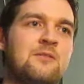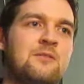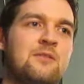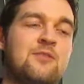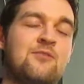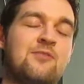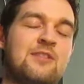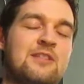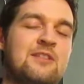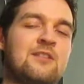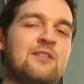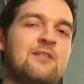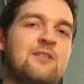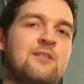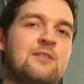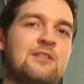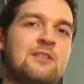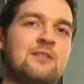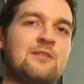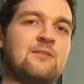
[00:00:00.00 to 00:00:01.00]
the rest of the
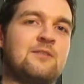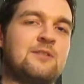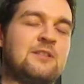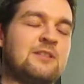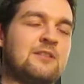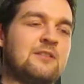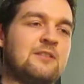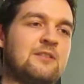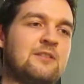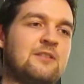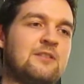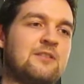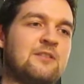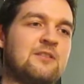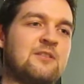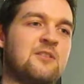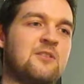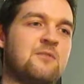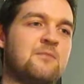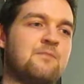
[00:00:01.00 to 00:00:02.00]
hotel is
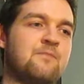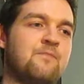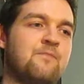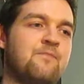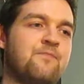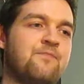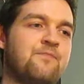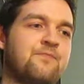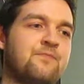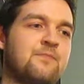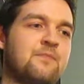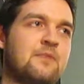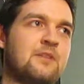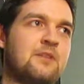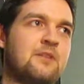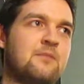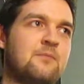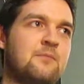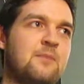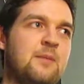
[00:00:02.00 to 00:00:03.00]
going to
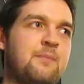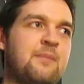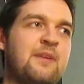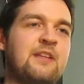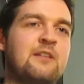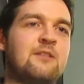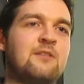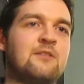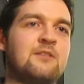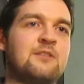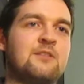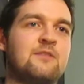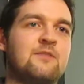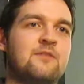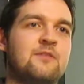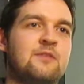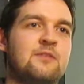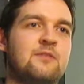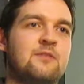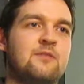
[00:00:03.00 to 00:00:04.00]
be penalised
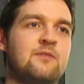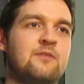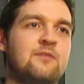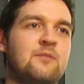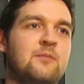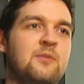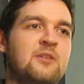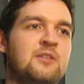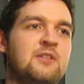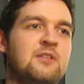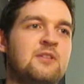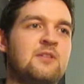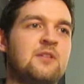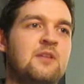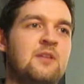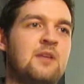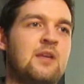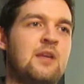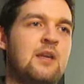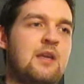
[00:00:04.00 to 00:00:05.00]
for my diet.
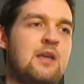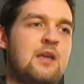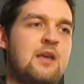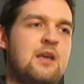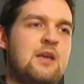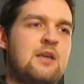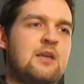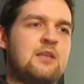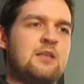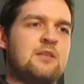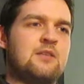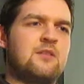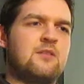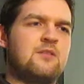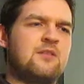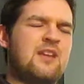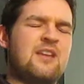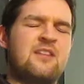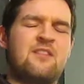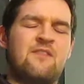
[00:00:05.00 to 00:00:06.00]
So
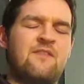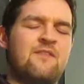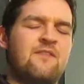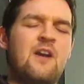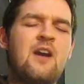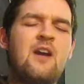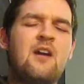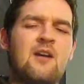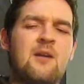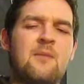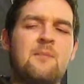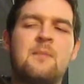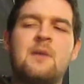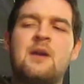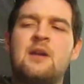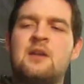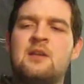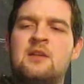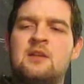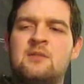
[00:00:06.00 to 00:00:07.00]
yeah, the farm.
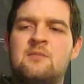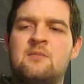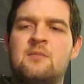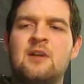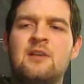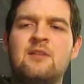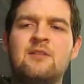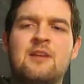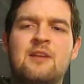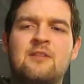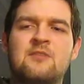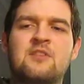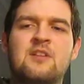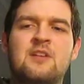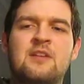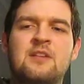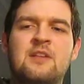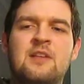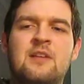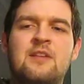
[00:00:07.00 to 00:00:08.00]
I look
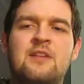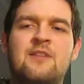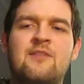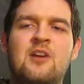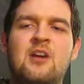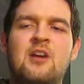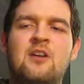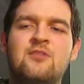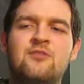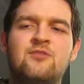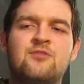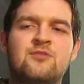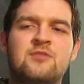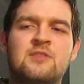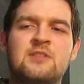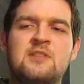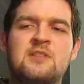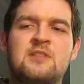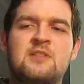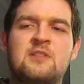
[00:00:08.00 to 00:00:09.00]
outside and there are
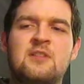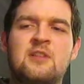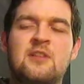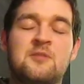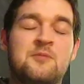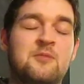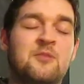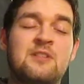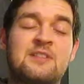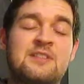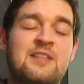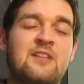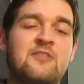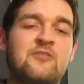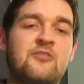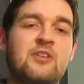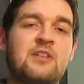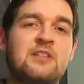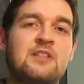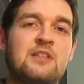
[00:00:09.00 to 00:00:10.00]
hundreds, I'm not
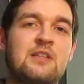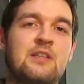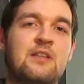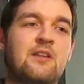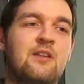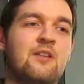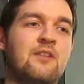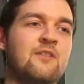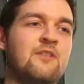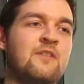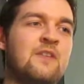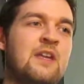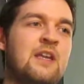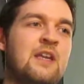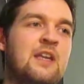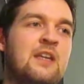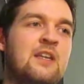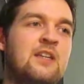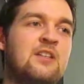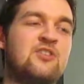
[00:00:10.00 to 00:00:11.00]
exaggerating, of
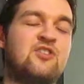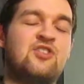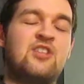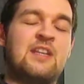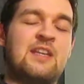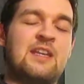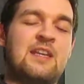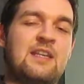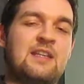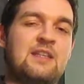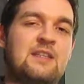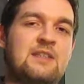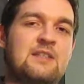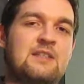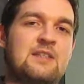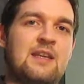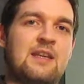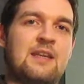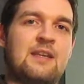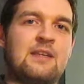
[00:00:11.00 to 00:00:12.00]
chickens
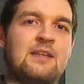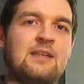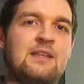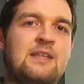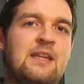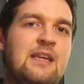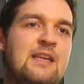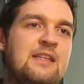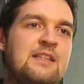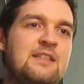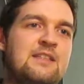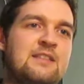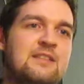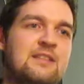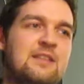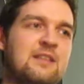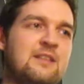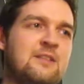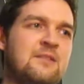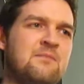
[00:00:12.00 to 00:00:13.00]
and geese
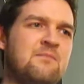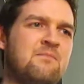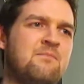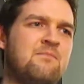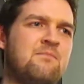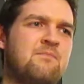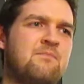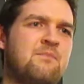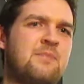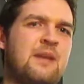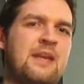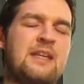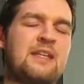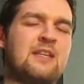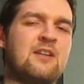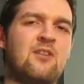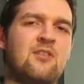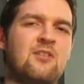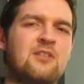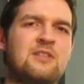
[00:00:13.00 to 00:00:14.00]
and
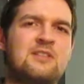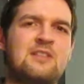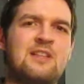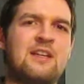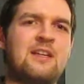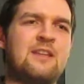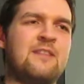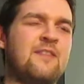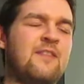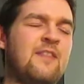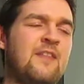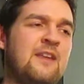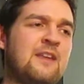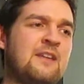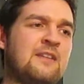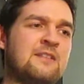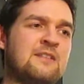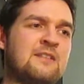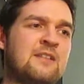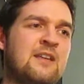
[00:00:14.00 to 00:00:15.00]
peacocks and
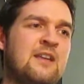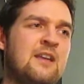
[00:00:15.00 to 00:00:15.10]
things